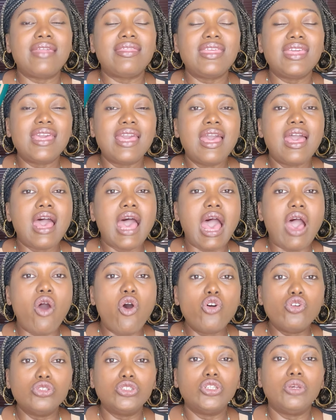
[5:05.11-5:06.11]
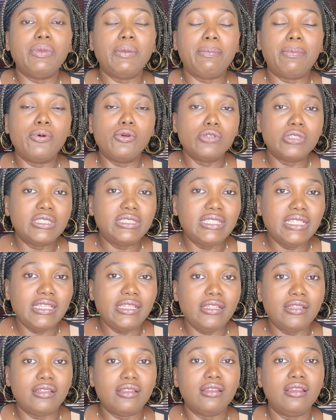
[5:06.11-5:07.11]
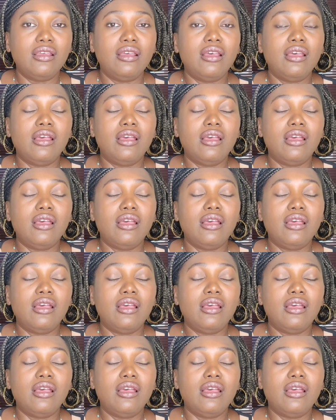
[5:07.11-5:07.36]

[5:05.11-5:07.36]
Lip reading: I think I'll also be posting